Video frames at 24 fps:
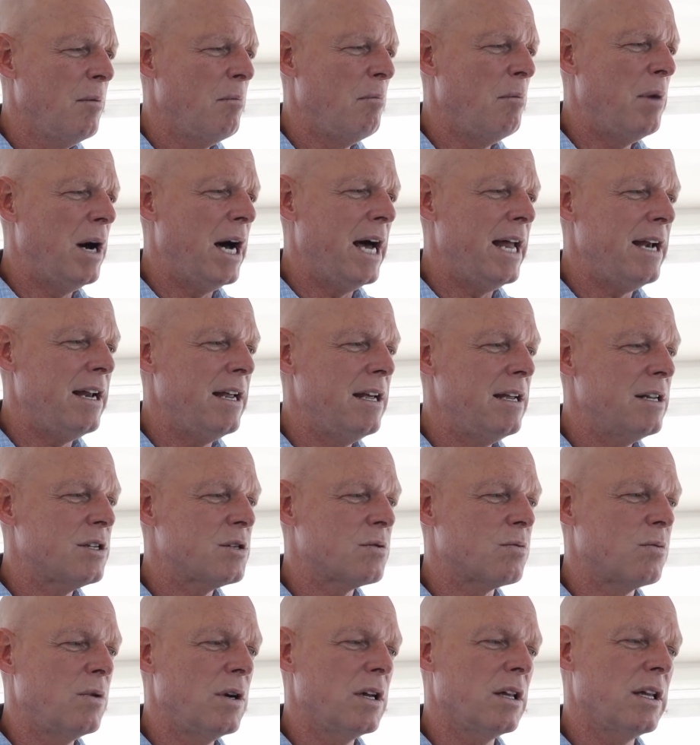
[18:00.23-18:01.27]
But
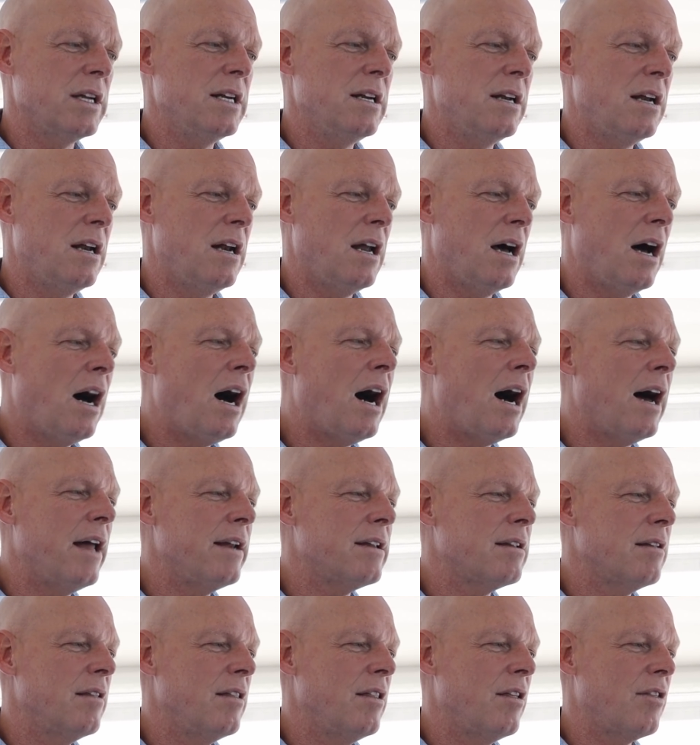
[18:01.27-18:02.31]
it's really not
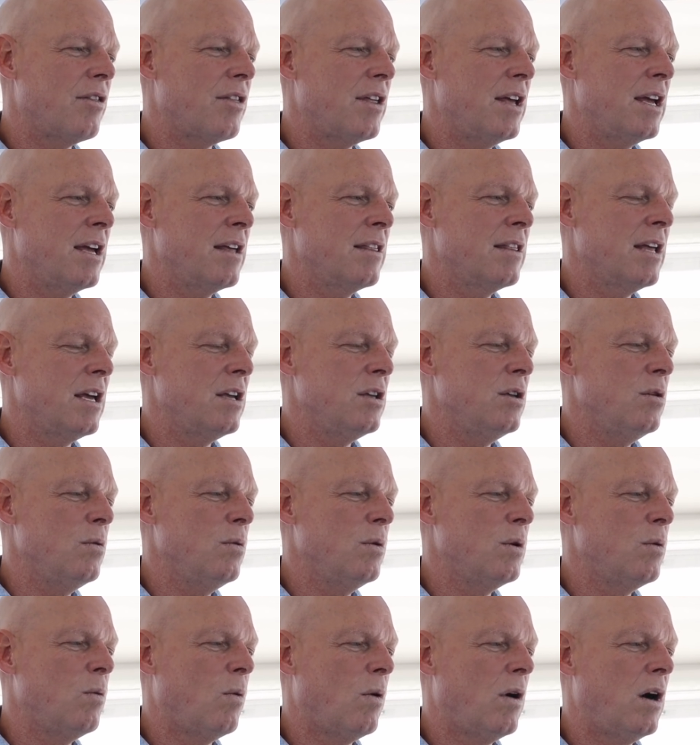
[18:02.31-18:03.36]
the thing that you
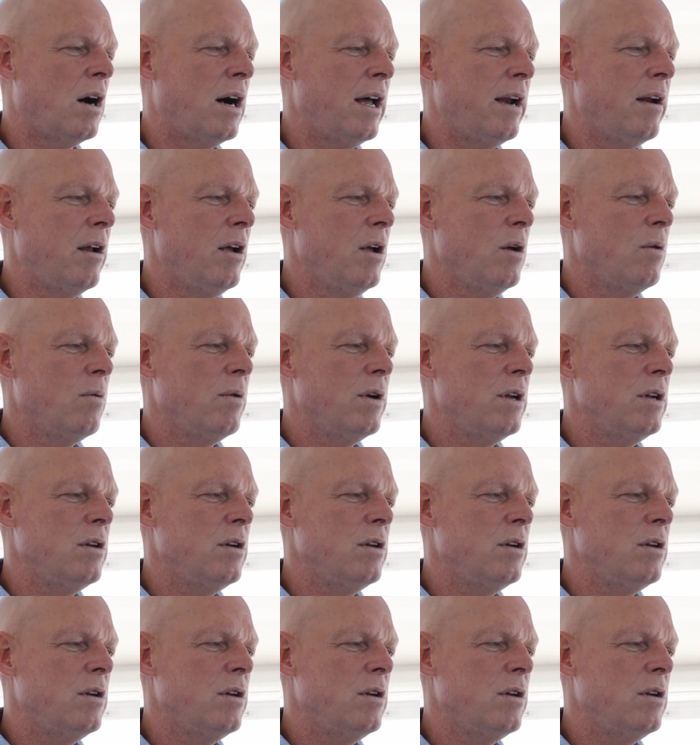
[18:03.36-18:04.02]
would want when